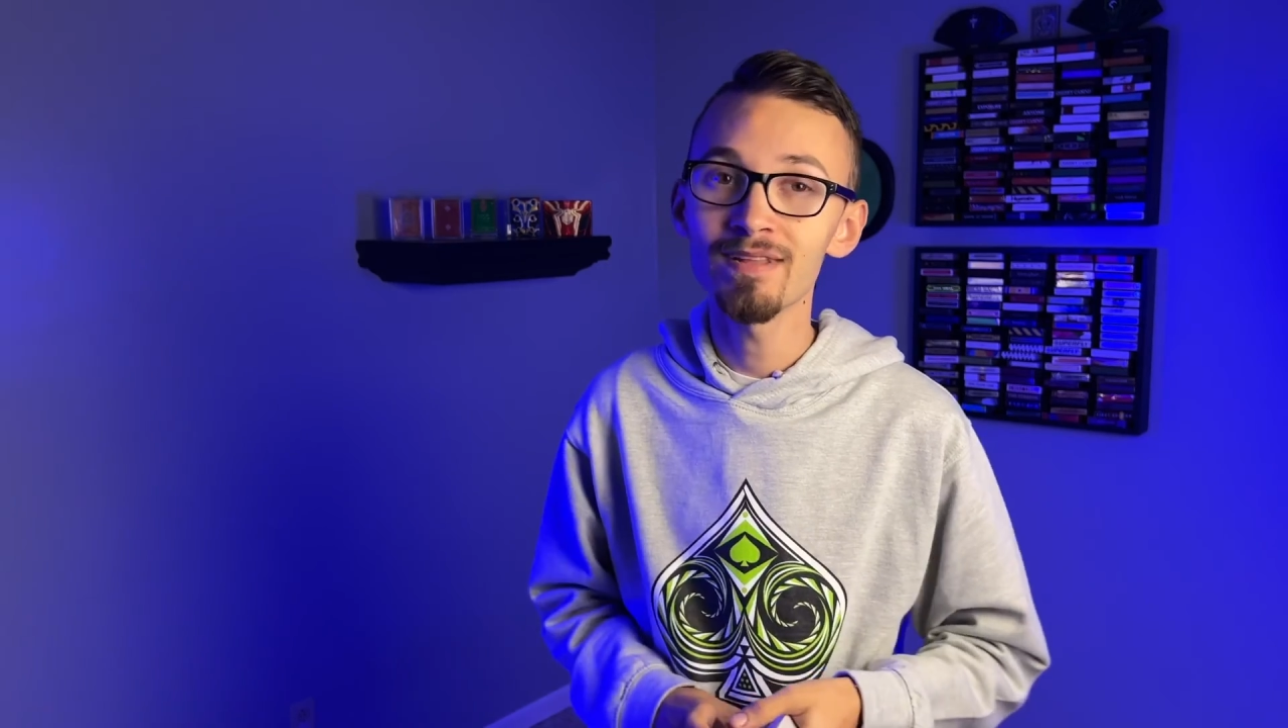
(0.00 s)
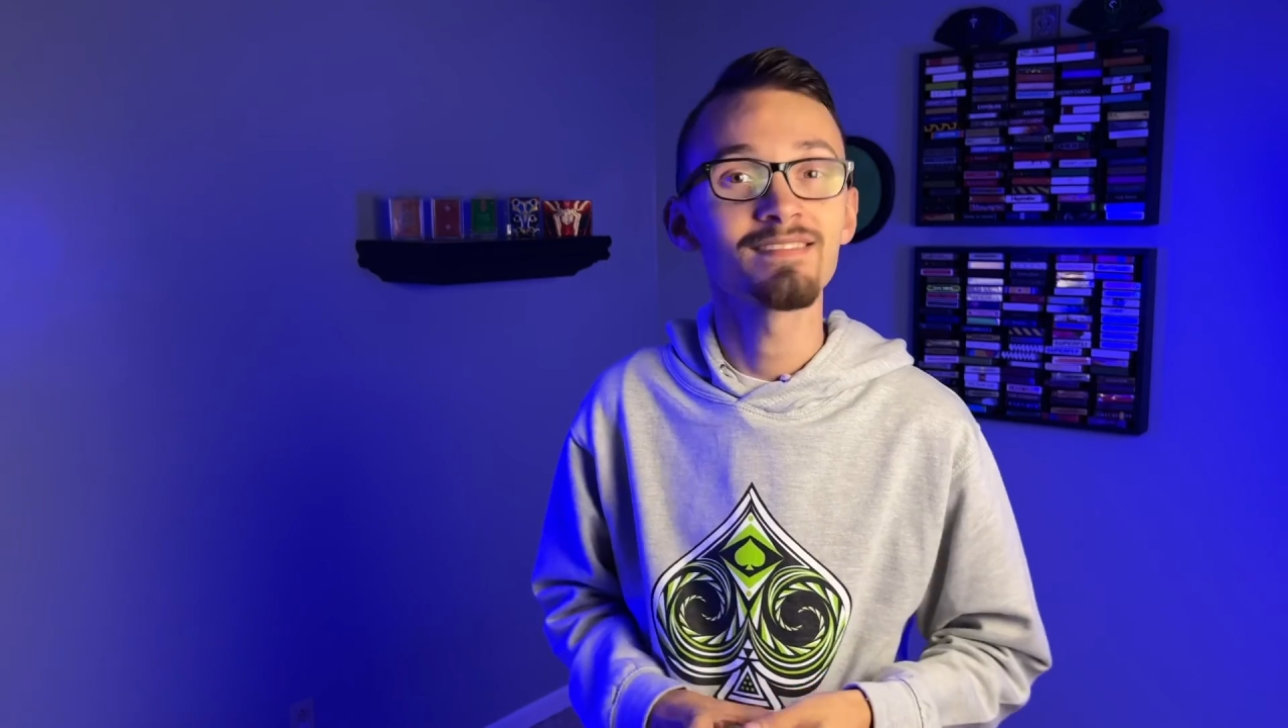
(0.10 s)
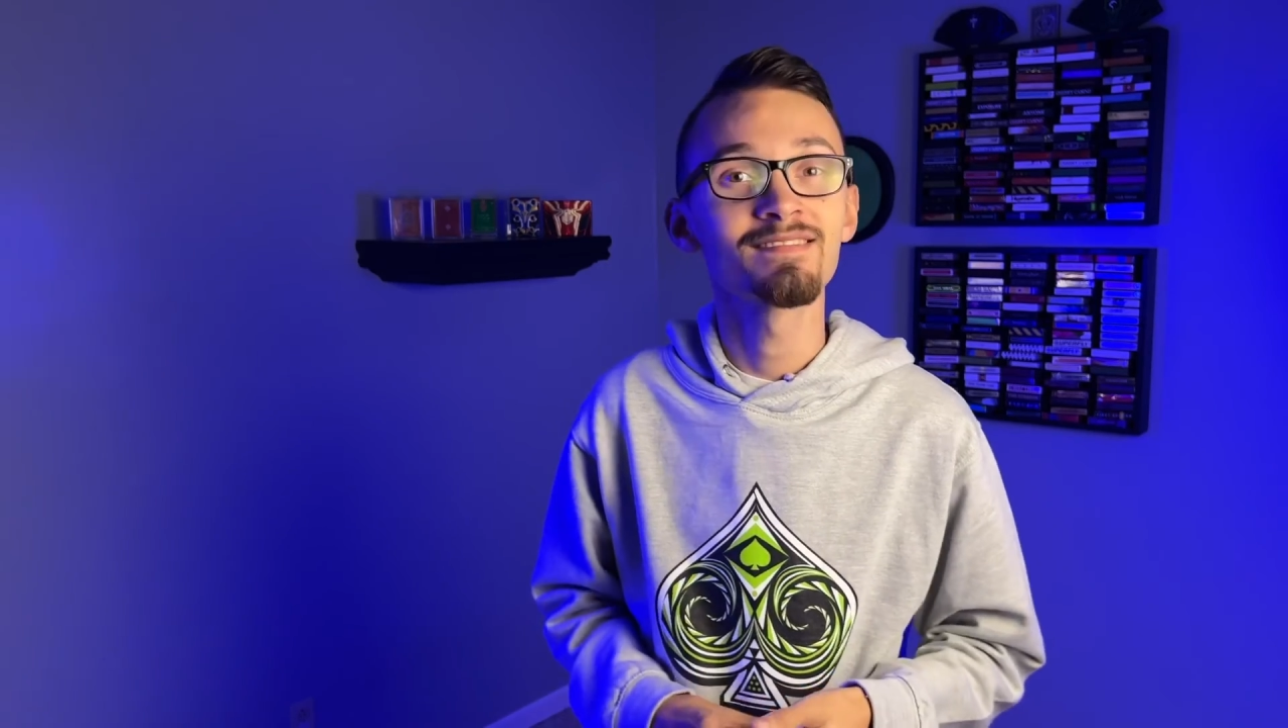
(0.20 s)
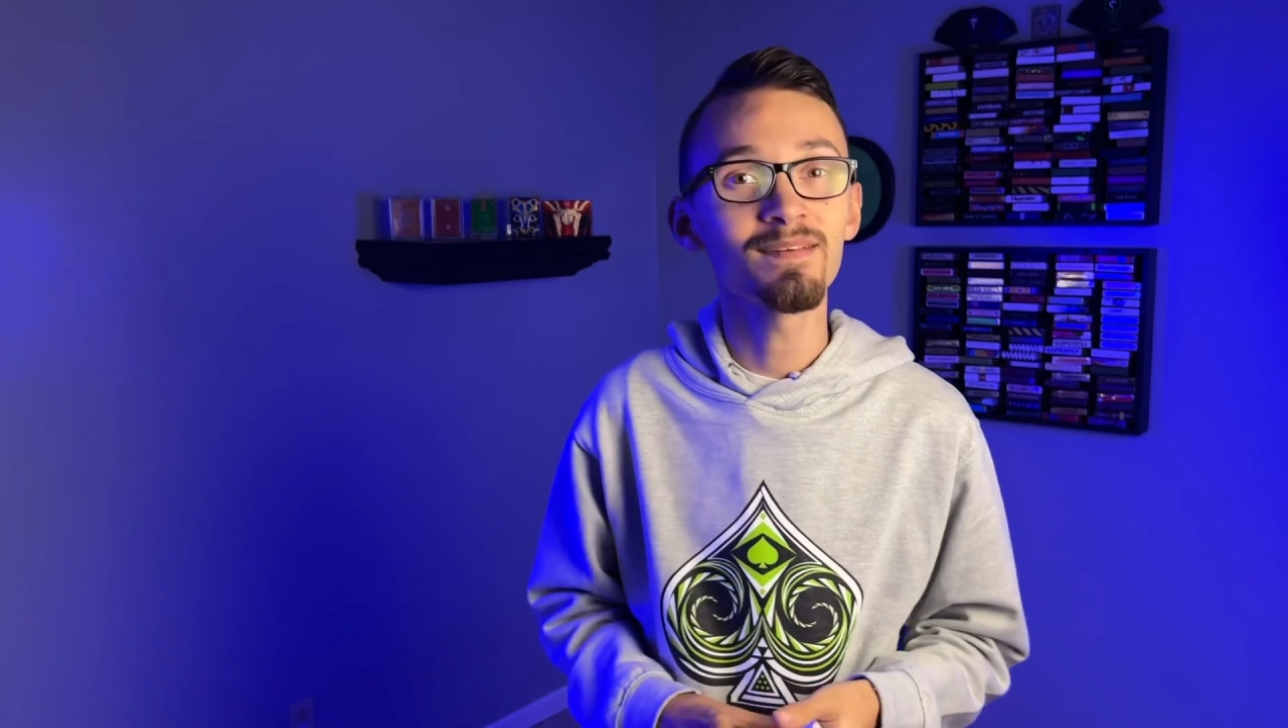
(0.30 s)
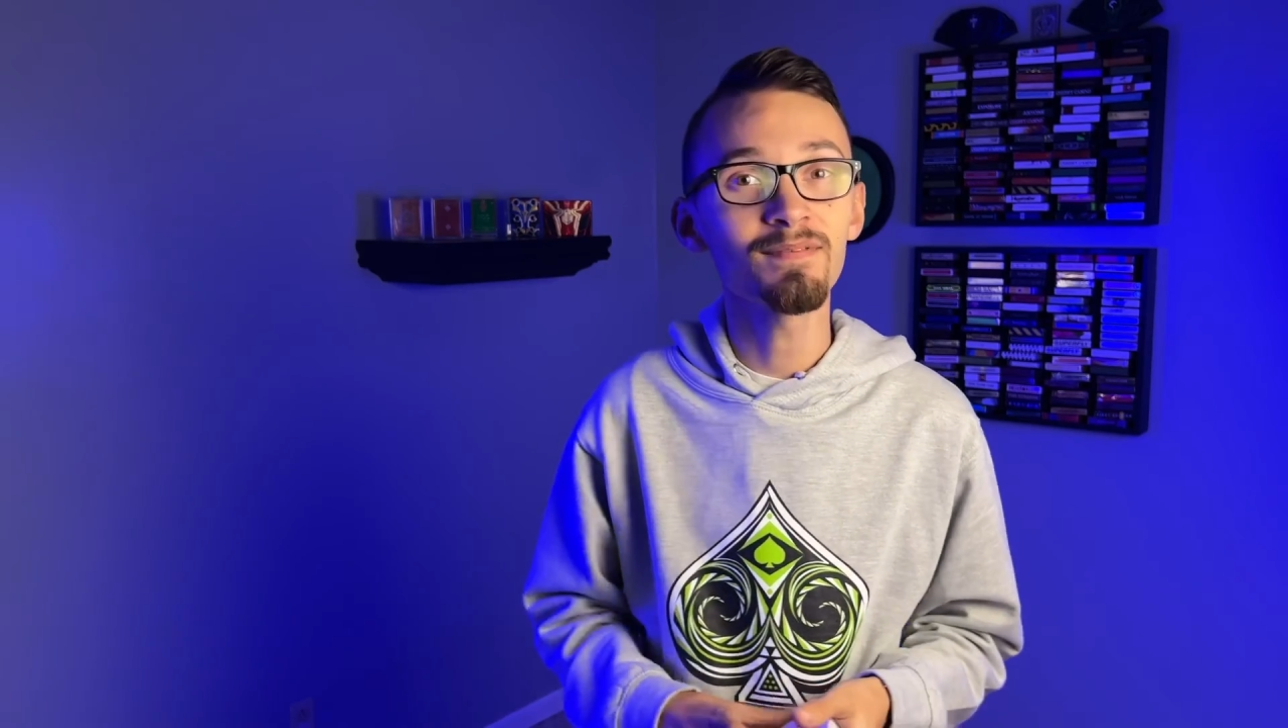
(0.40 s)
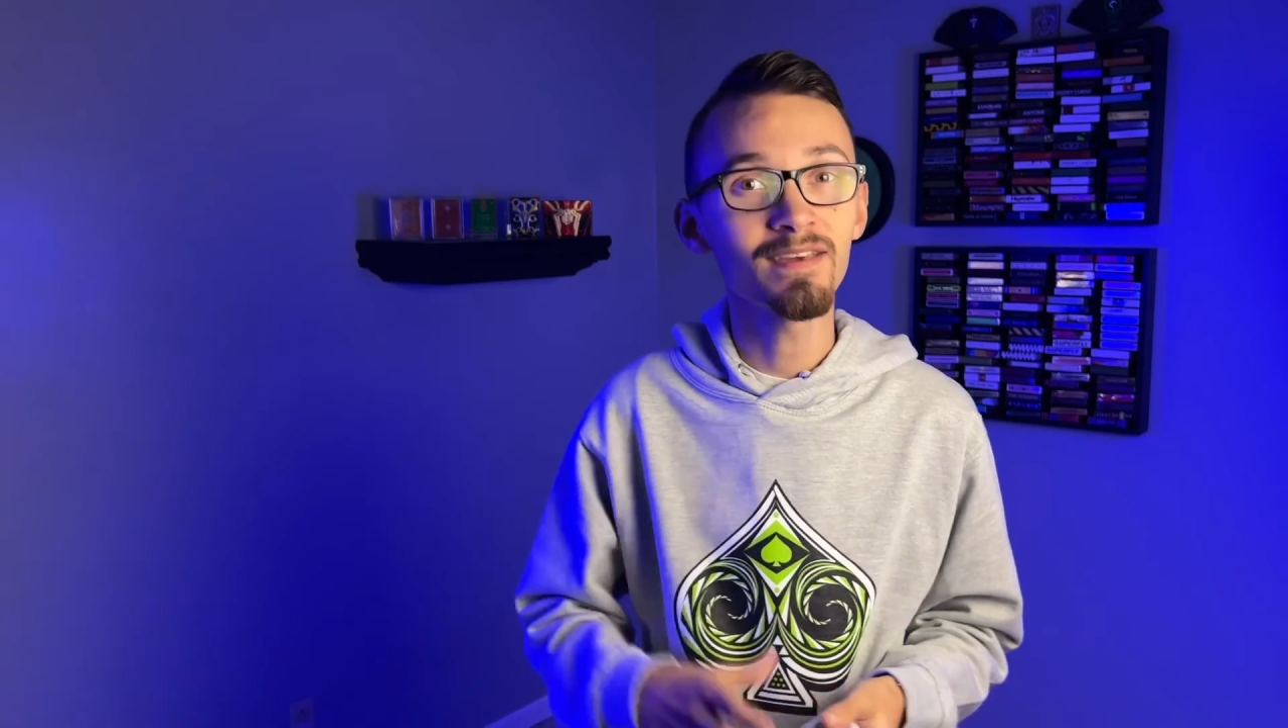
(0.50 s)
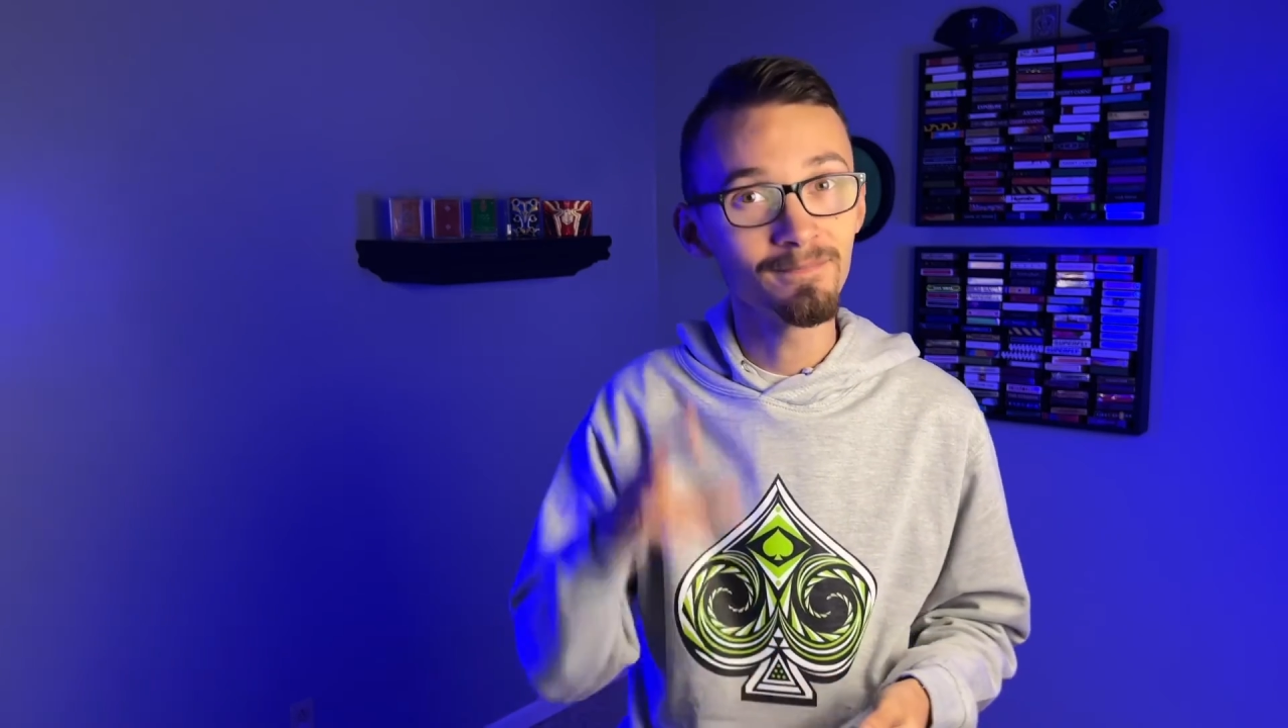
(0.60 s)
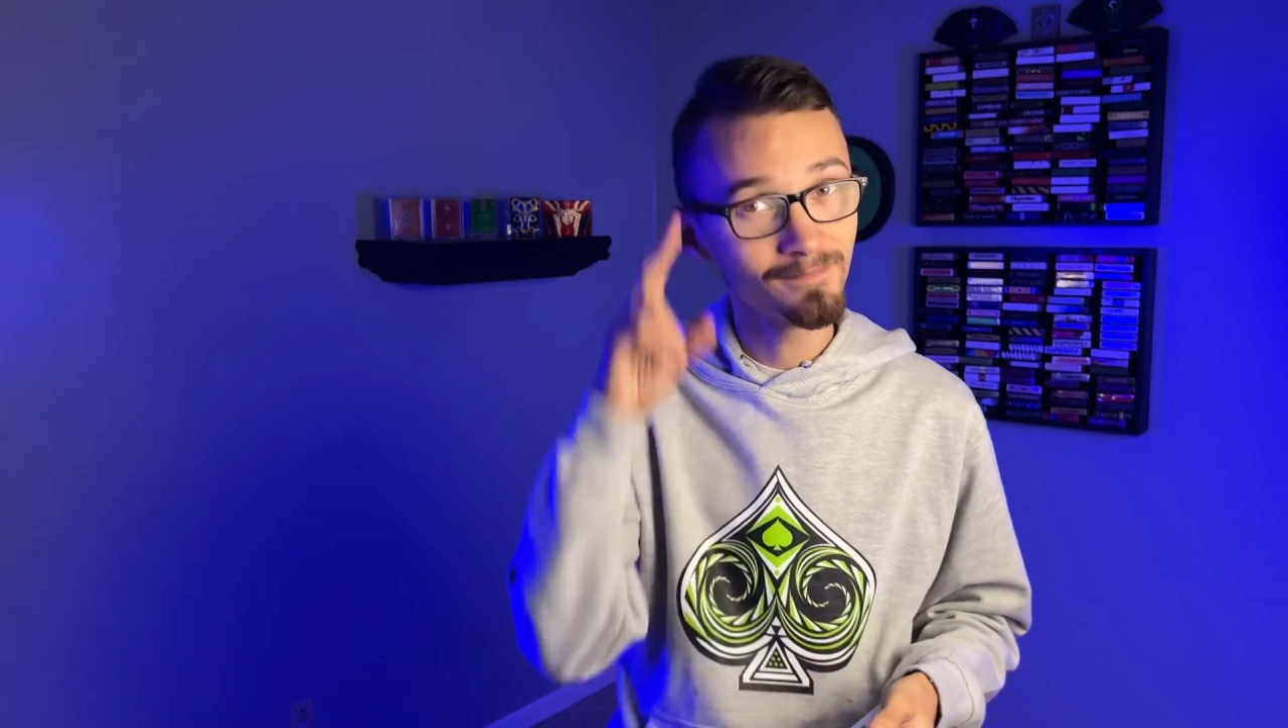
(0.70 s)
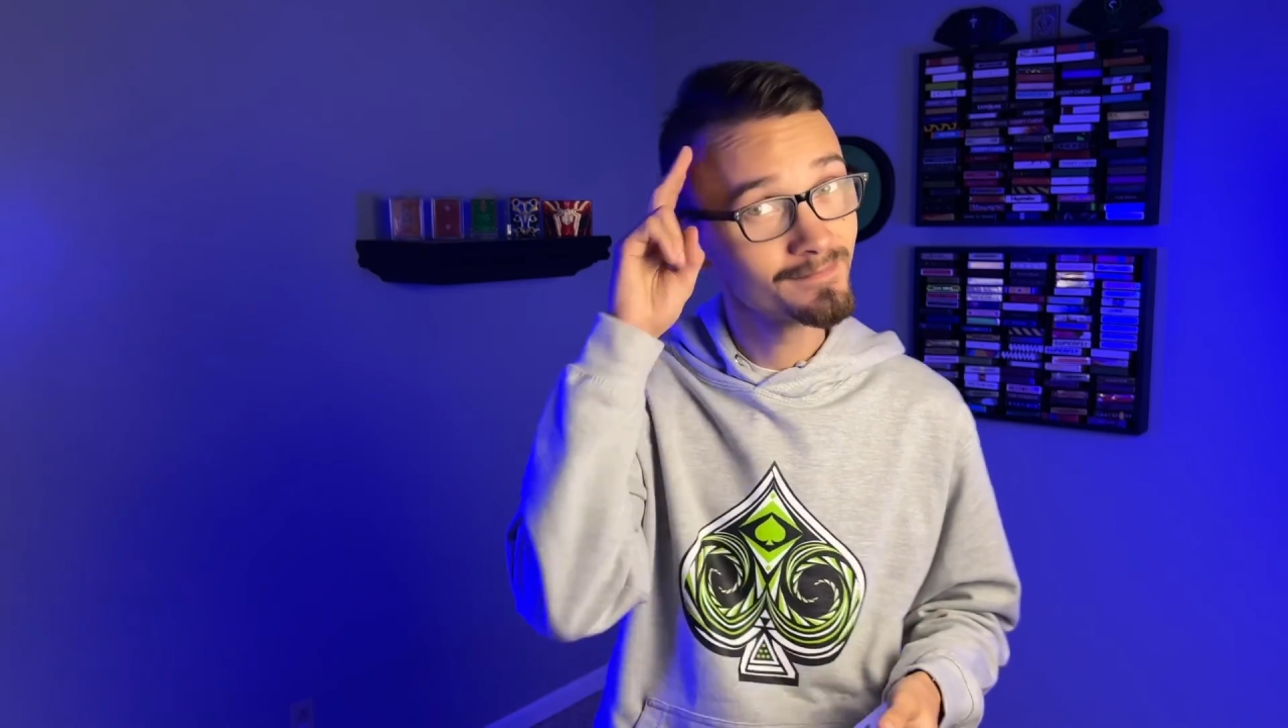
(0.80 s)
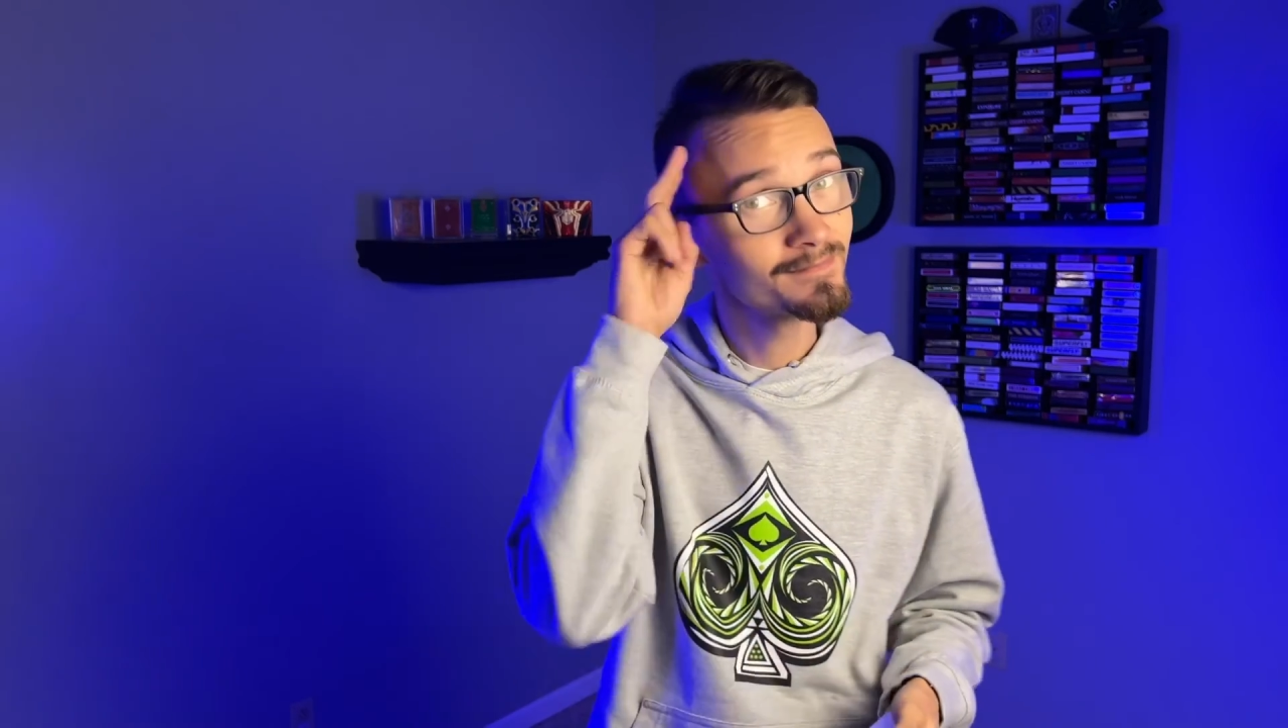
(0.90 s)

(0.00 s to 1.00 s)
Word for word: It's the CPM,